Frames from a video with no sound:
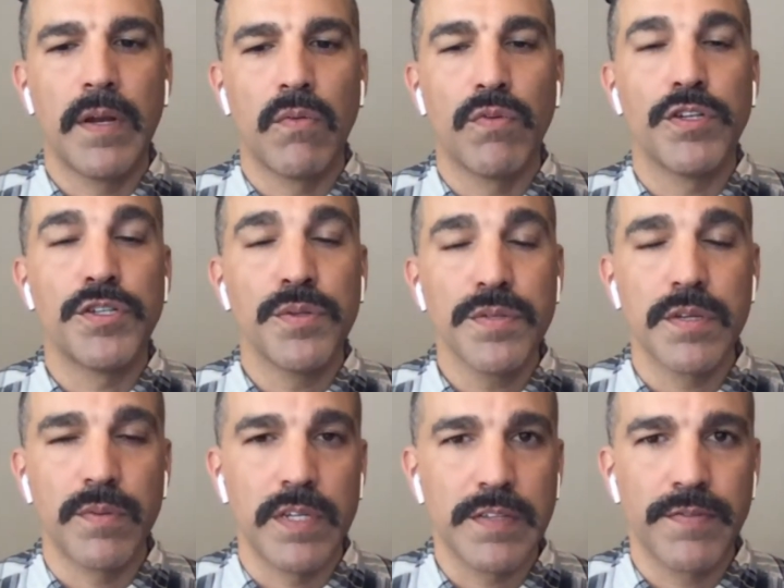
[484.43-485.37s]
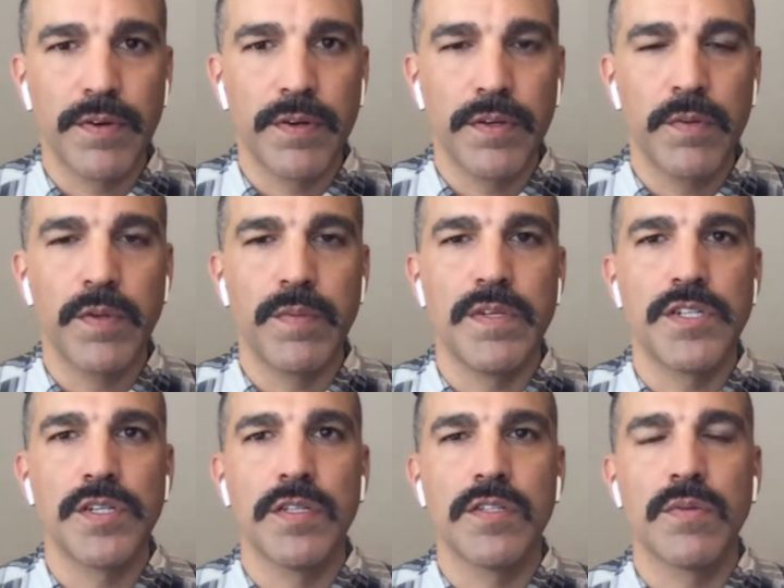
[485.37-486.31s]
reduce the risk for human
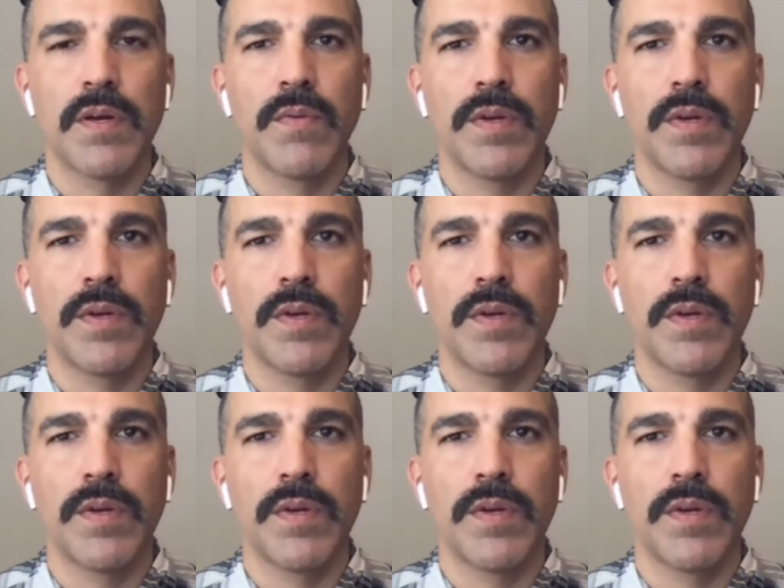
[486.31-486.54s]
missions, right?